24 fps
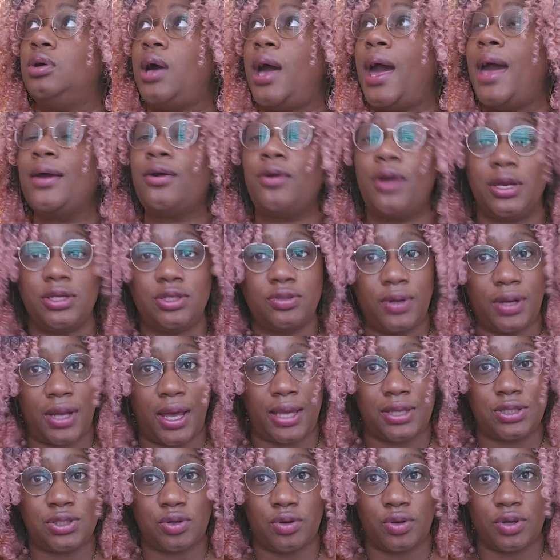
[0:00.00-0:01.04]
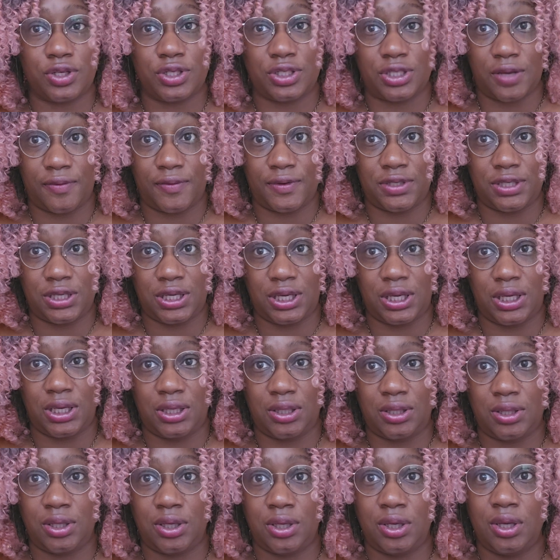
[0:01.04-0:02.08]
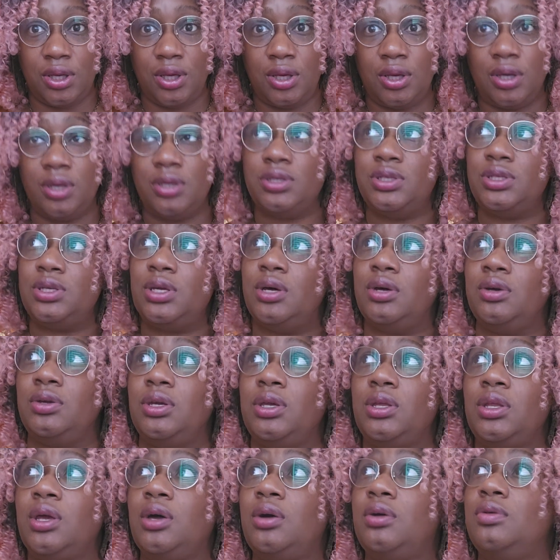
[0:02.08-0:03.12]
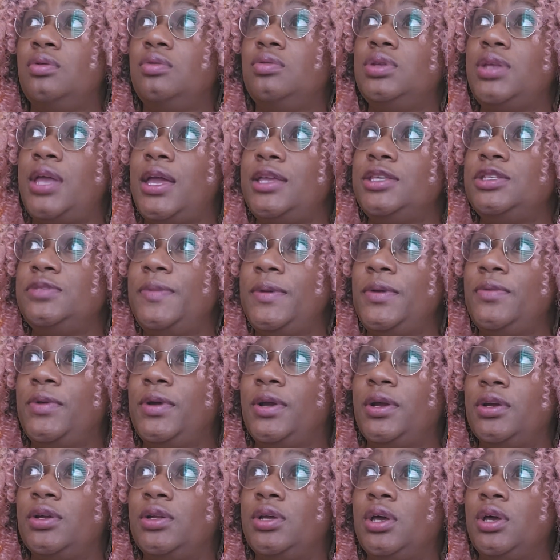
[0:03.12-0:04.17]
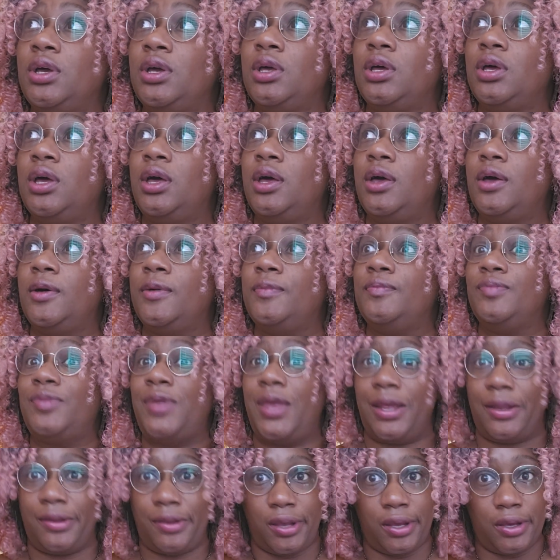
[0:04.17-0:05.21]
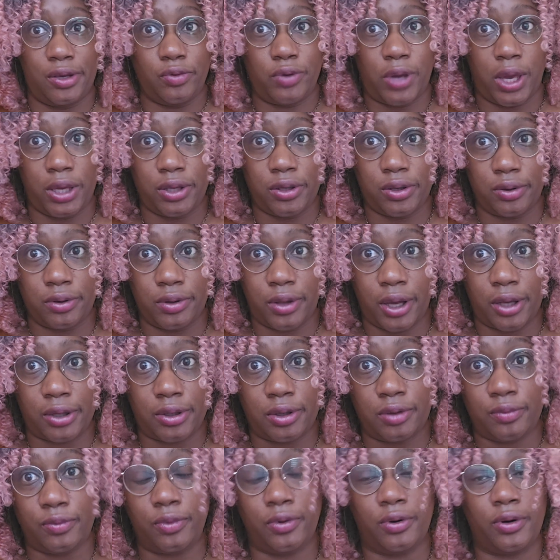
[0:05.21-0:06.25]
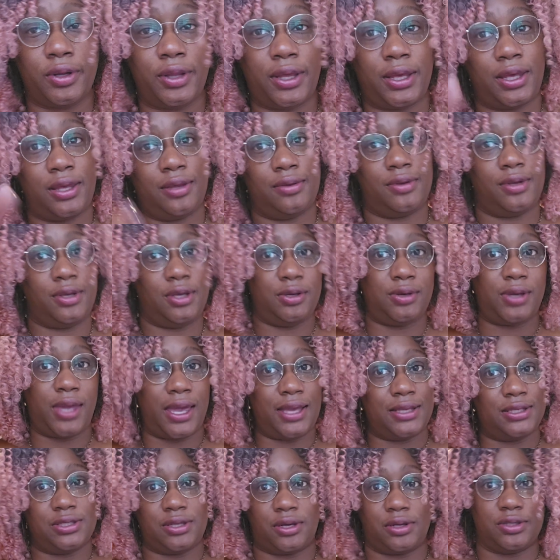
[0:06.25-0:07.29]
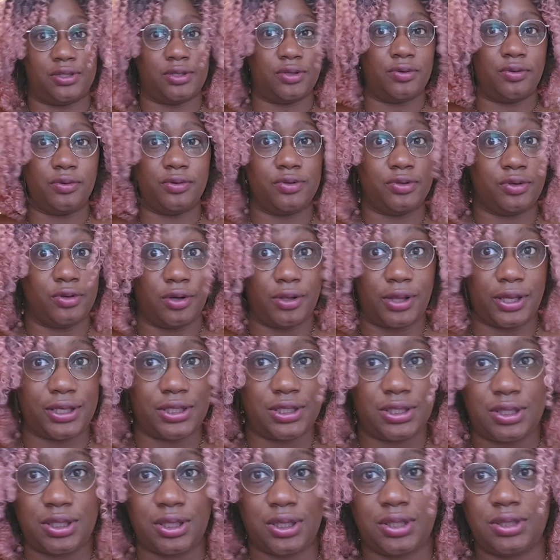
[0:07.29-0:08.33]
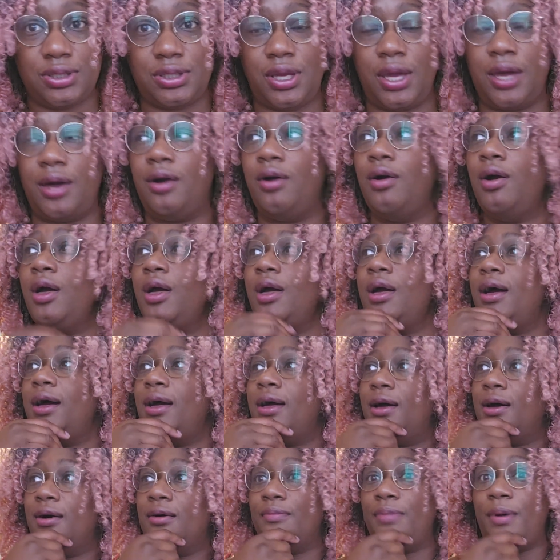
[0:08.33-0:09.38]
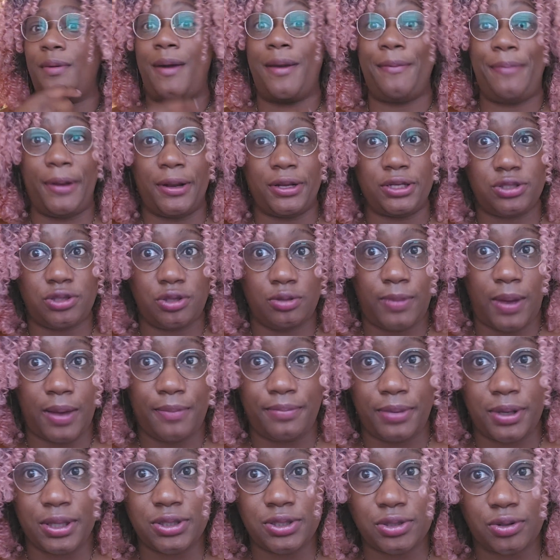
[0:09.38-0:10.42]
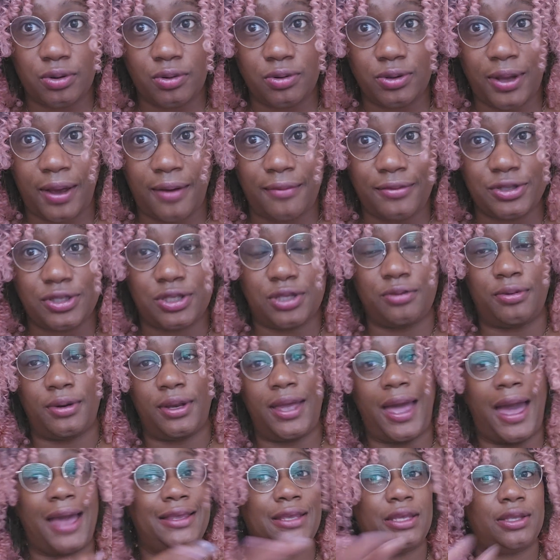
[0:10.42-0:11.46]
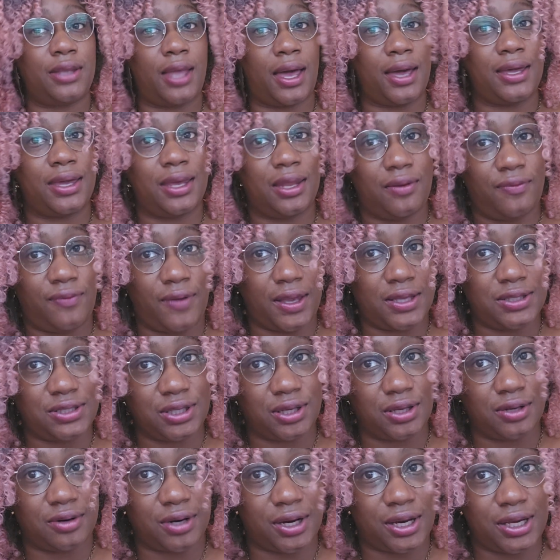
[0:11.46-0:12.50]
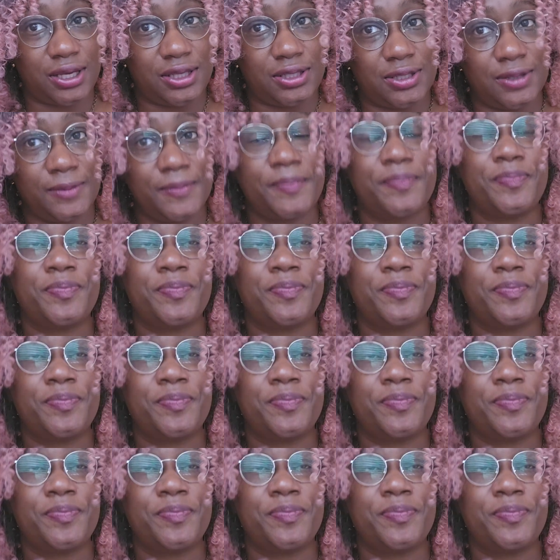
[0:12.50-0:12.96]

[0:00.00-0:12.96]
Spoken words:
I graduated high school at 17. So, dates be weird. You can't do that no more. You can't start school until you're like 6 now. But my parents did my butt in school when I was 3. I did not get advanced in grades.